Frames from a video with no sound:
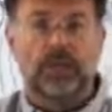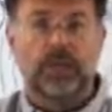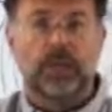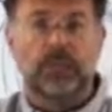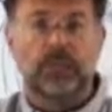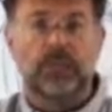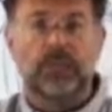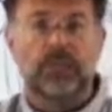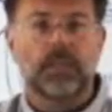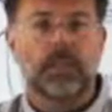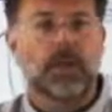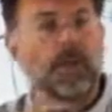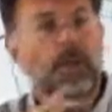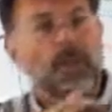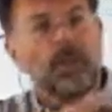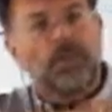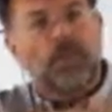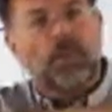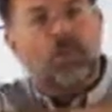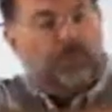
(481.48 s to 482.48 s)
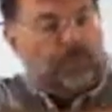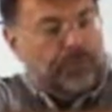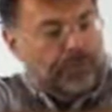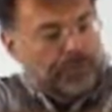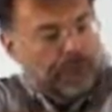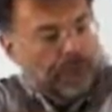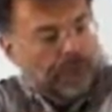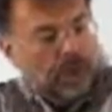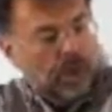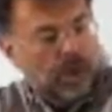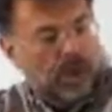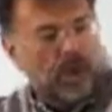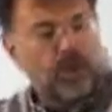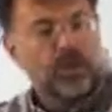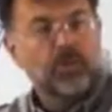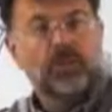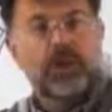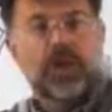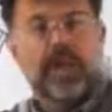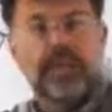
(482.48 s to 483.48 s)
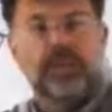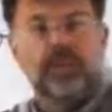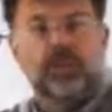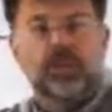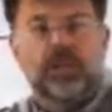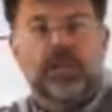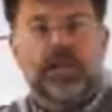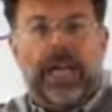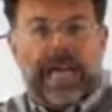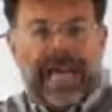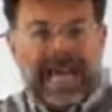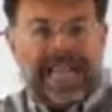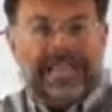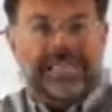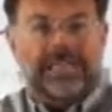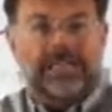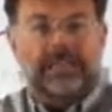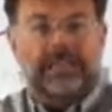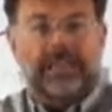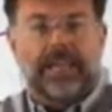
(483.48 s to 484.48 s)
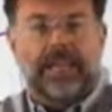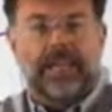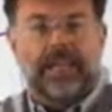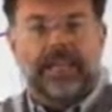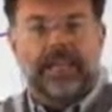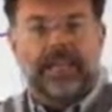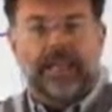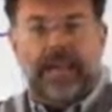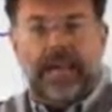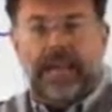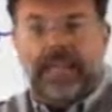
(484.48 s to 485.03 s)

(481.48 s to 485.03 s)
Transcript: treatment, the full-on range activated.